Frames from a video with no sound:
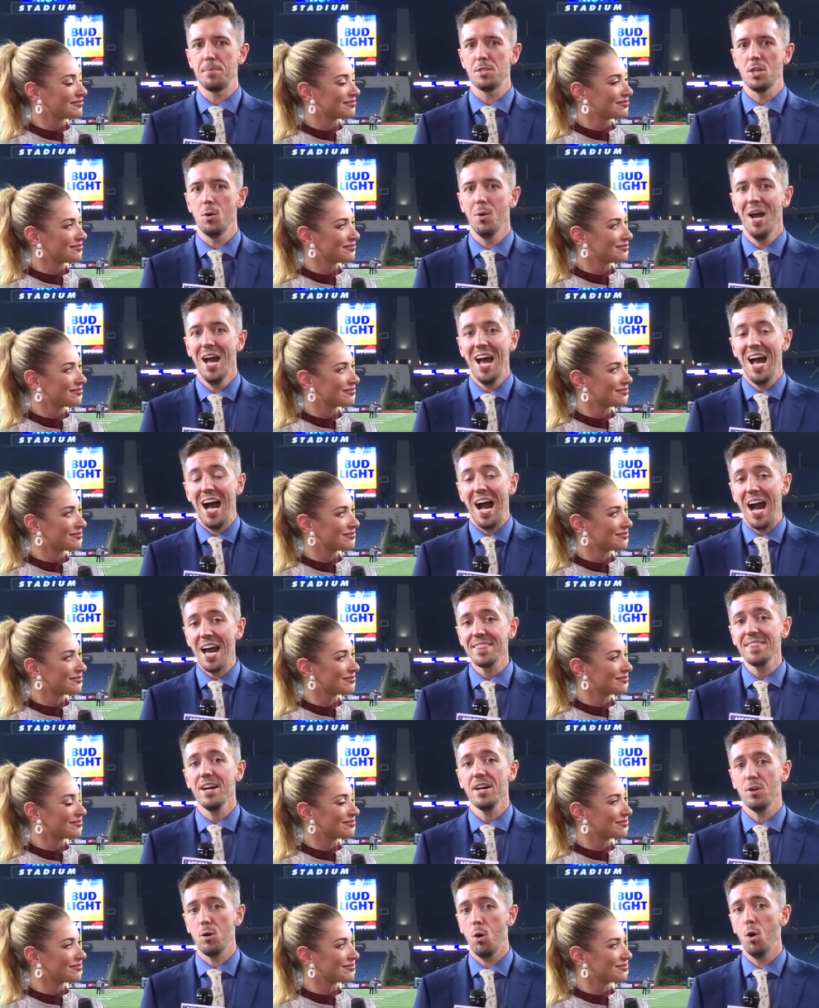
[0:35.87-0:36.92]
Speaker 1: So I
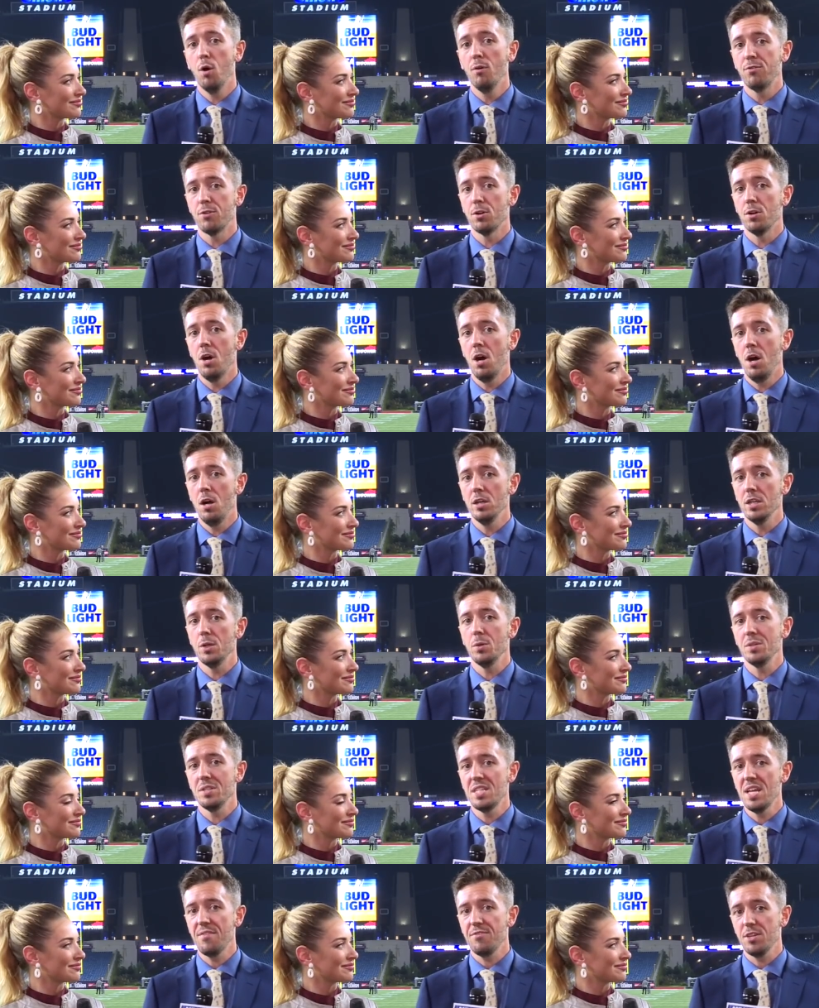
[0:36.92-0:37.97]
thought overall it
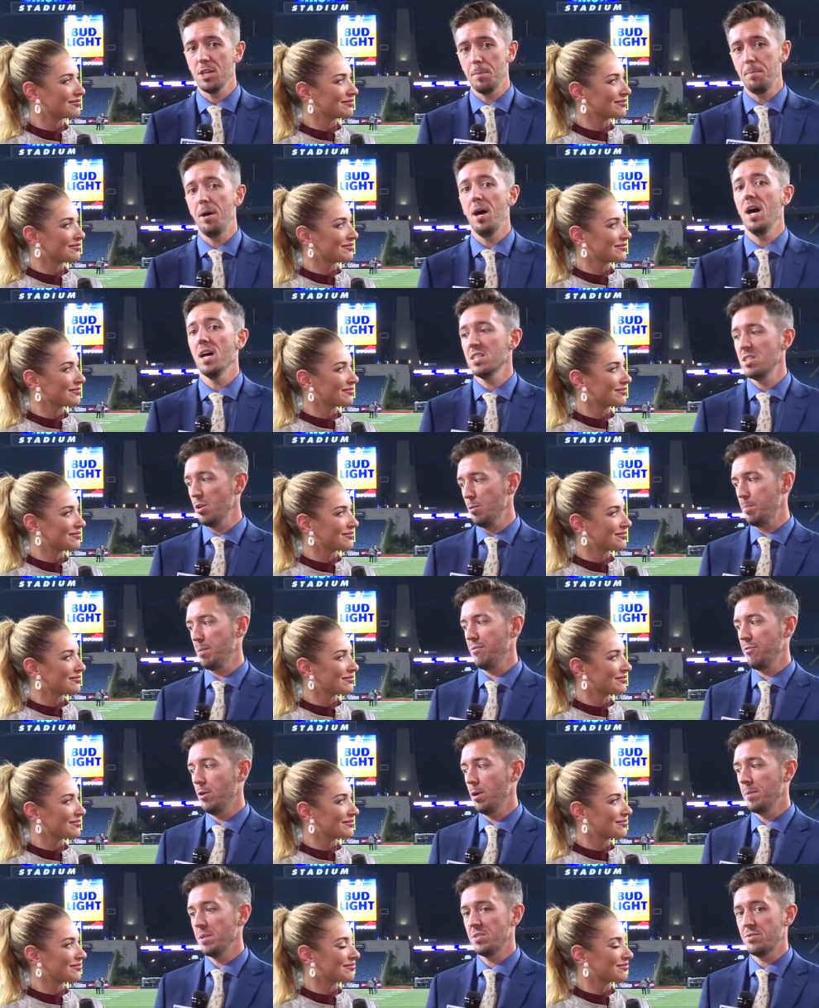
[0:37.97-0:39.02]
was definitely a positive
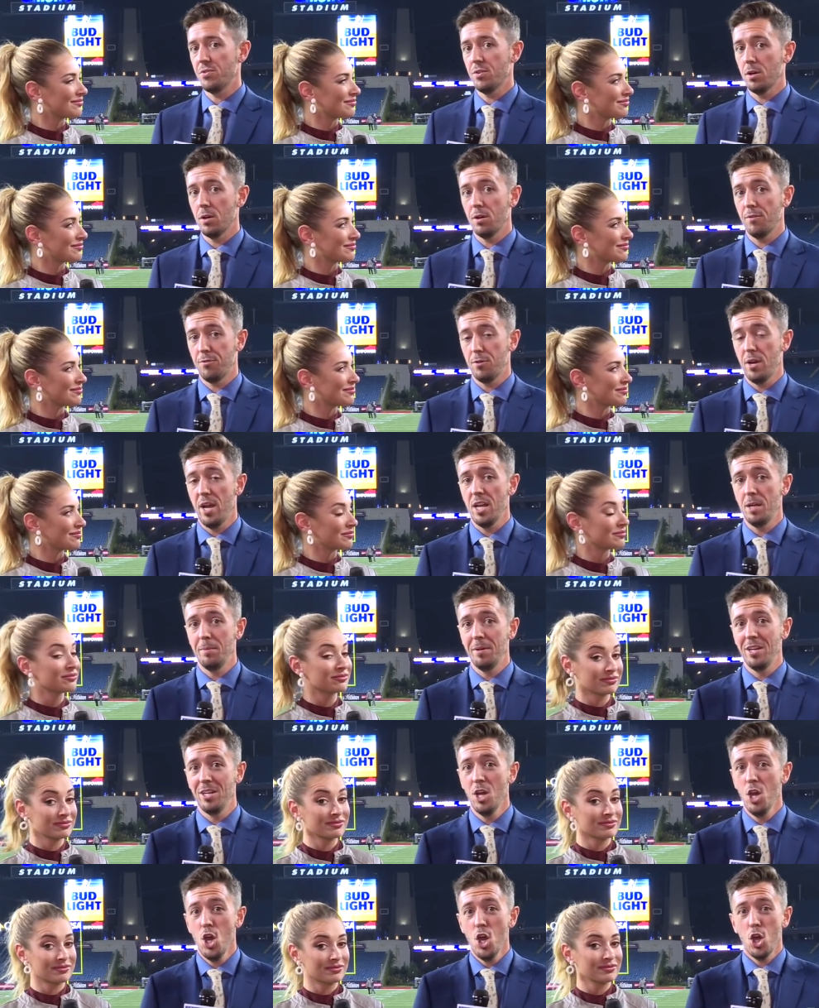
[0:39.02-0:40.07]
performance for, for
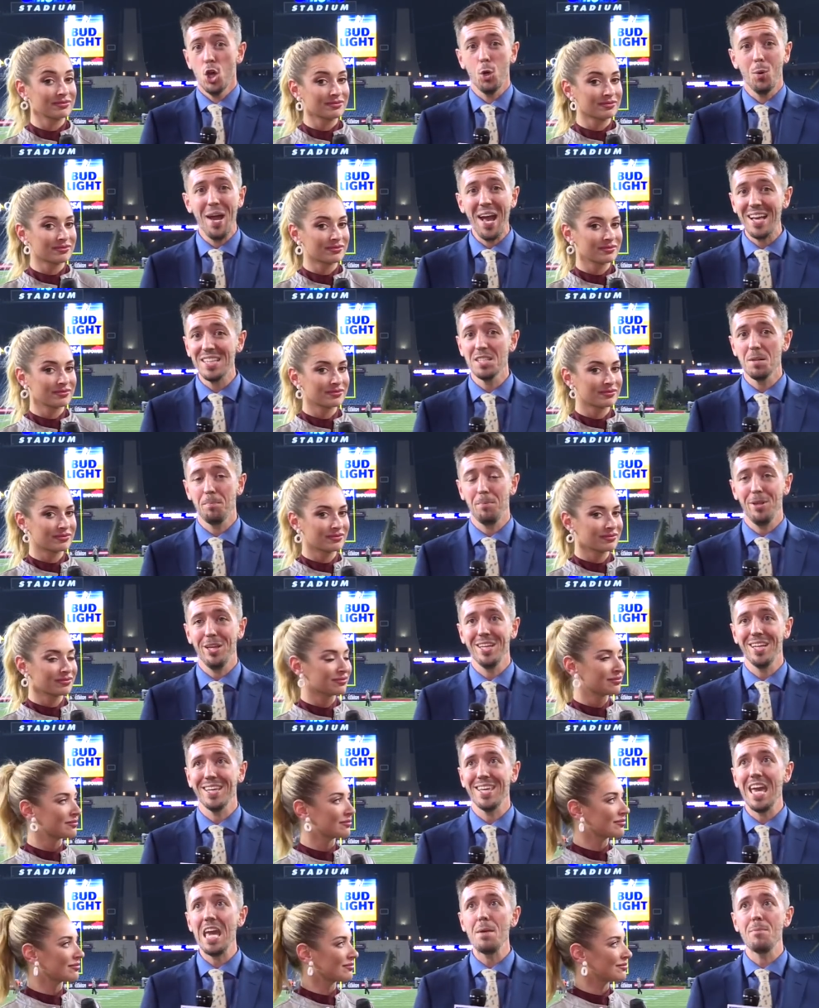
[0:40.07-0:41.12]
Edelman, who hasn't played a
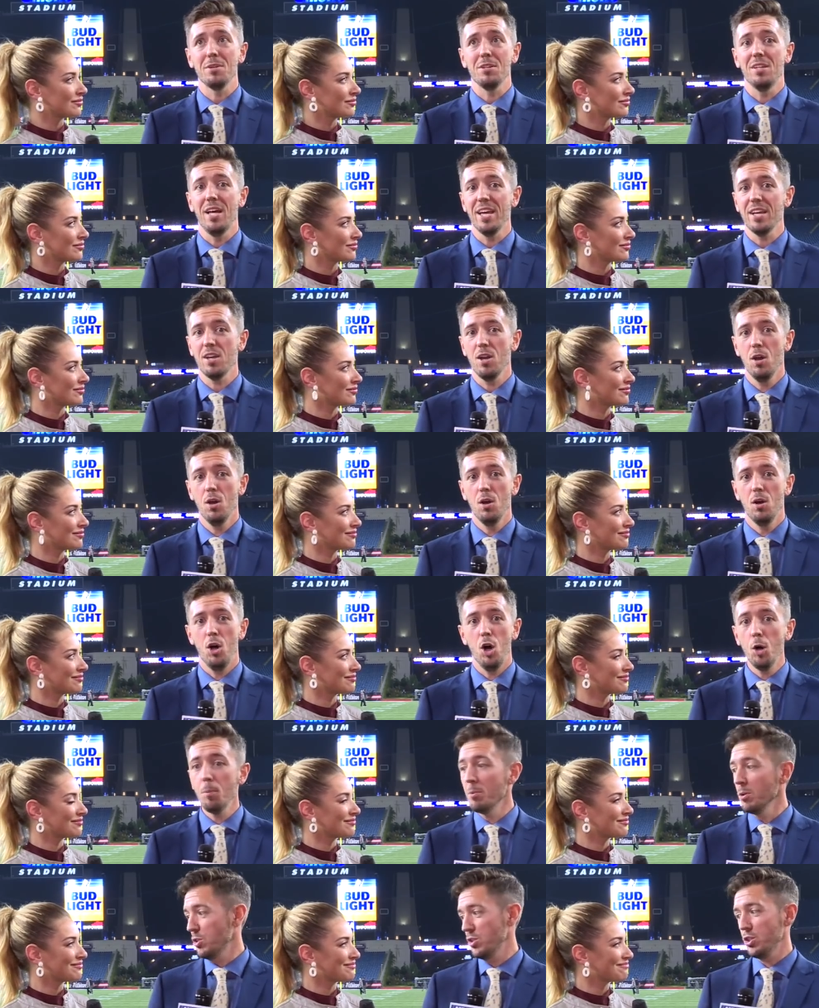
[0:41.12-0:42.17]
game in like
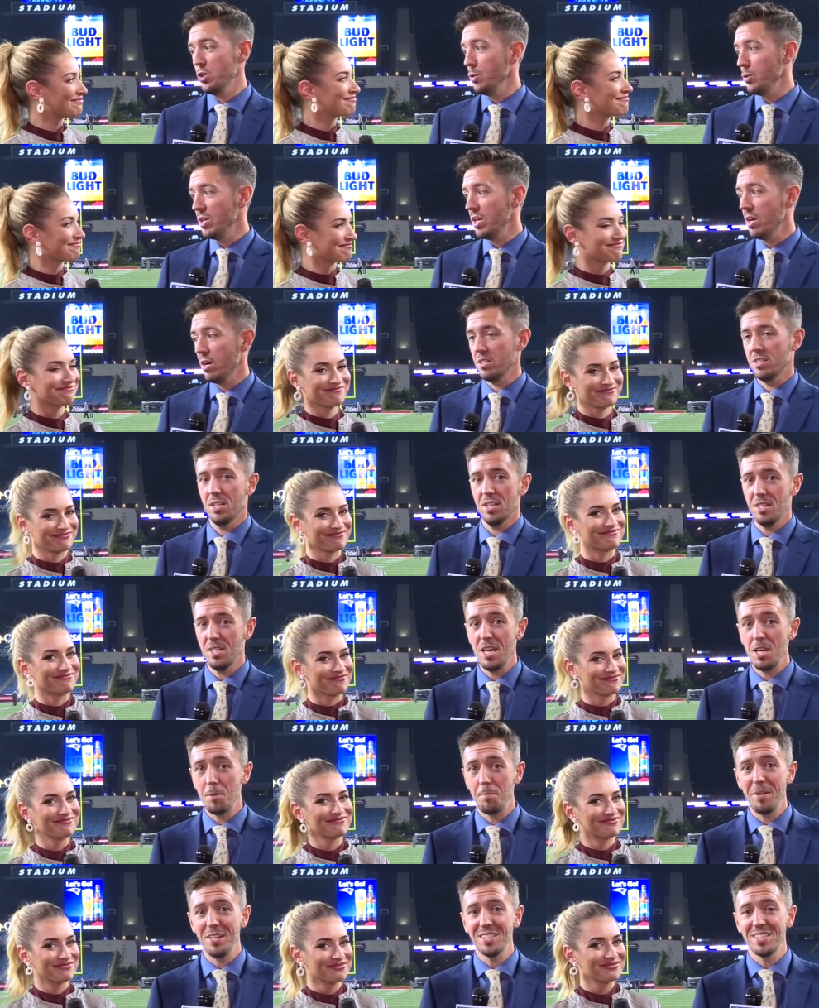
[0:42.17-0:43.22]
almost two years. It,
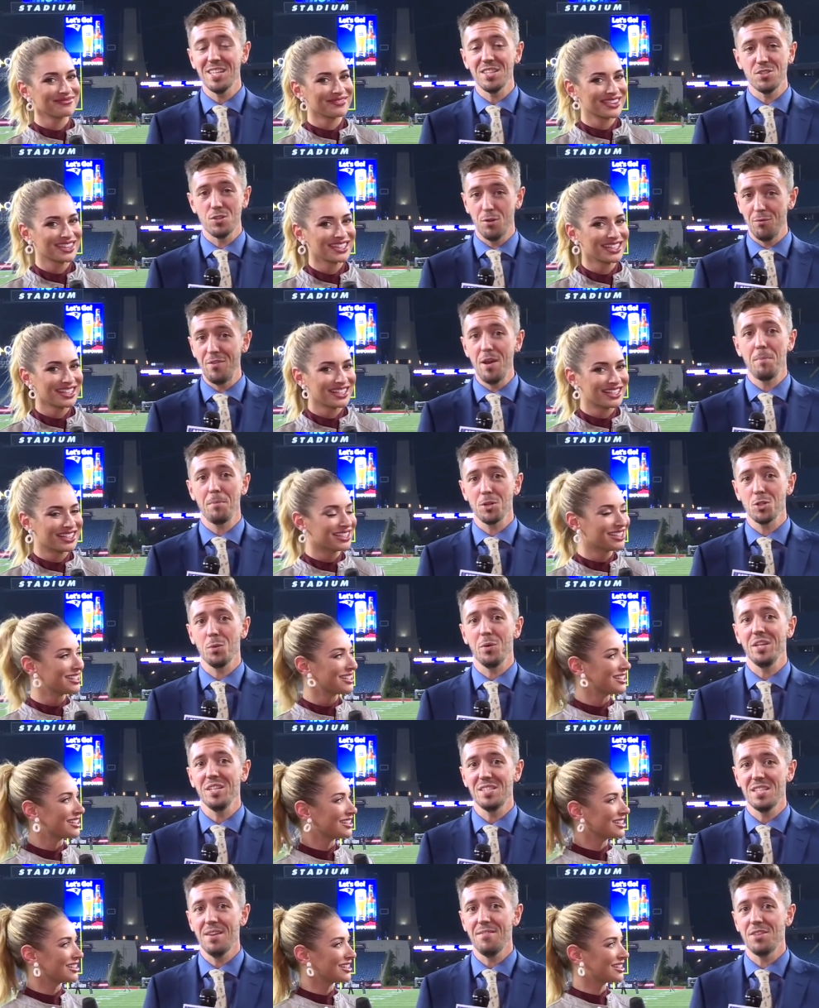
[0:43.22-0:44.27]
had been since November
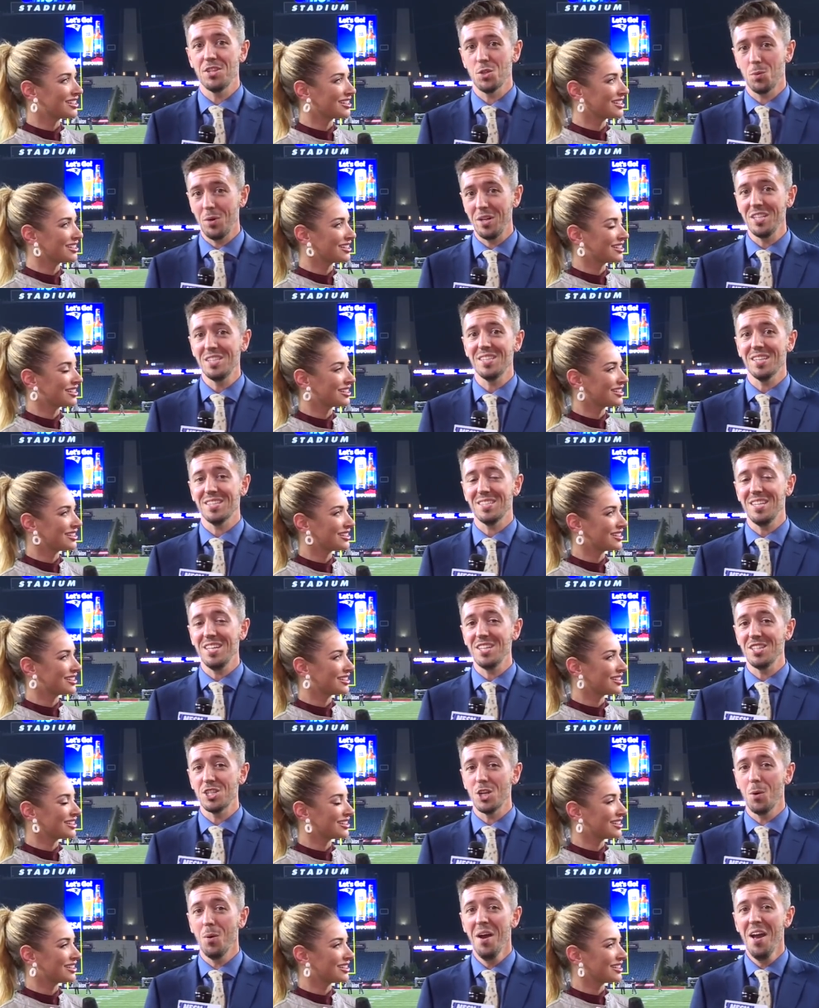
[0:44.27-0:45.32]
27th, 2016,
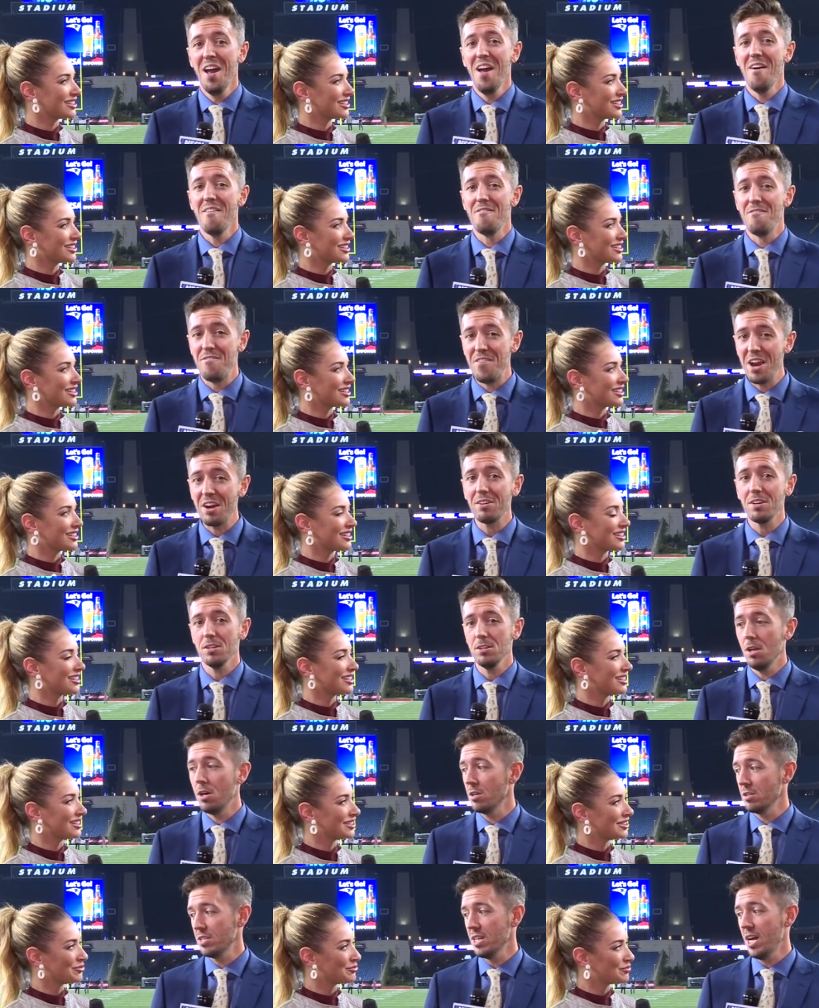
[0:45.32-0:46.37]
so very long